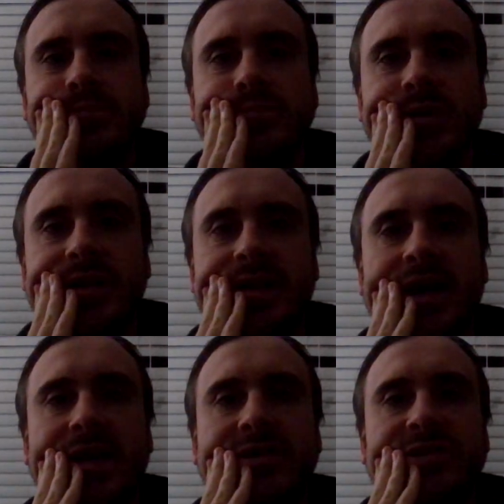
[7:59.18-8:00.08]
Like
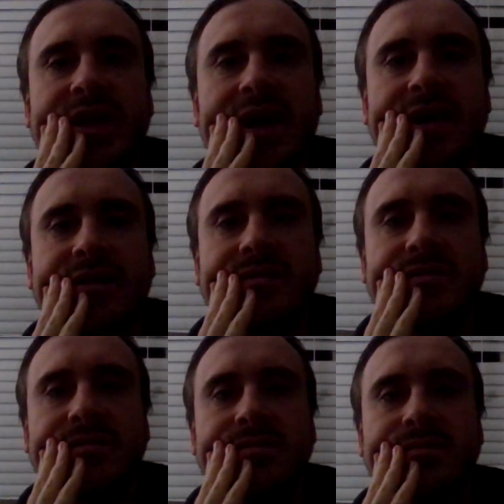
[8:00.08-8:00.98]
Nanshak
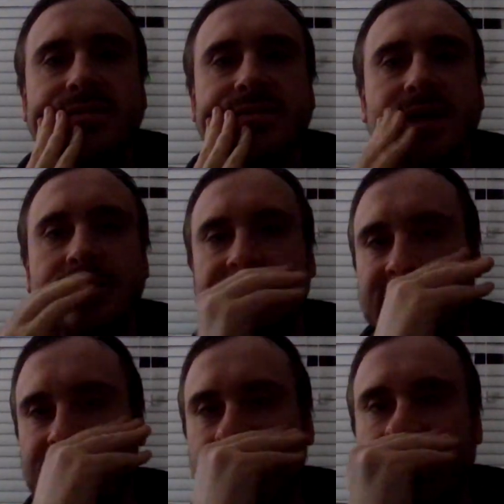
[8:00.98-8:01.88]
sounds like
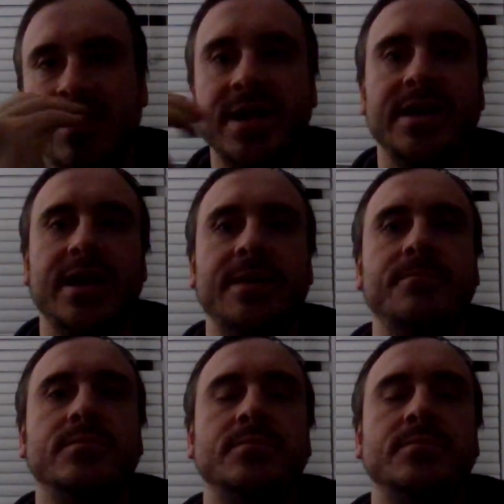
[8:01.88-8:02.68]
an Elamite name.